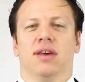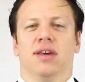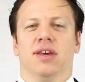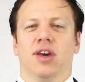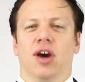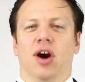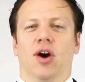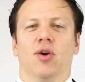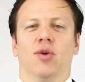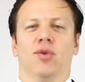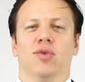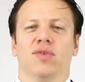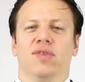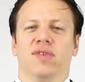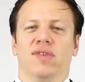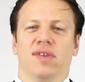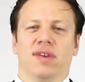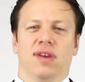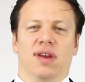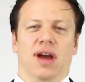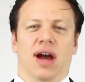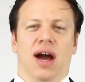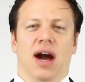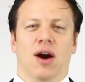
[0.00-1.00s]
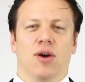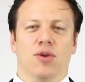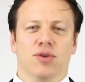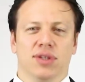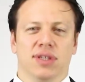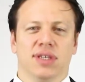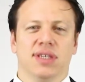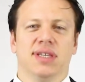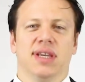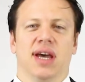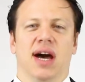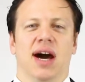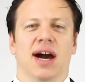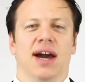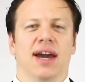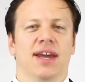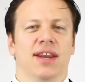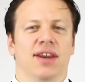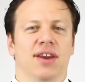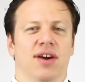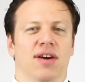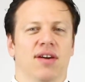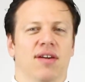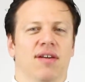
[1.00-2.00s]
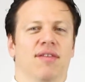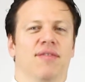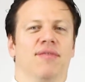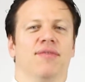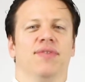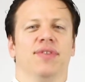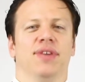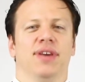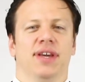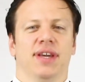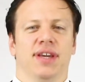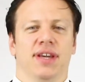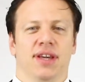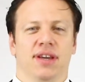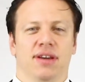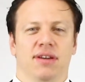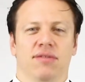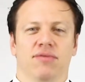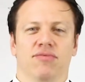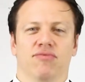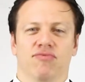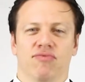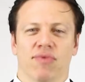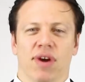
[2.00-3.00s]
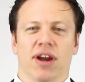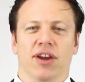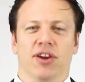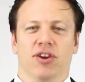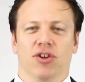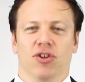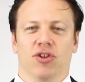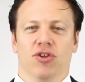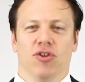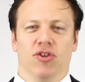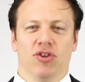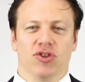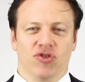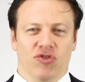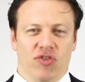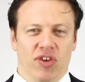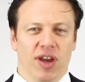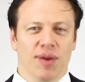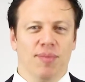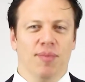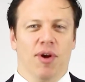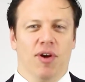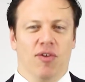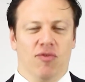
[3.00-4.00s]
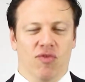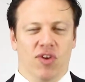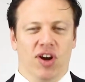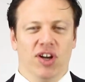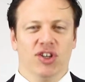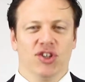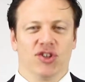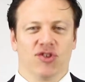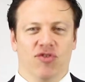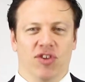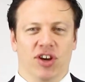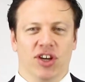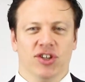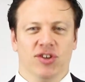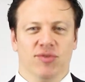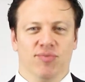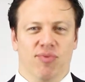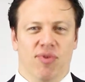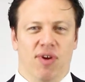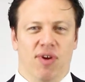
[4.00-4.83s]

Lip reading: goes outside of the regular trademark registration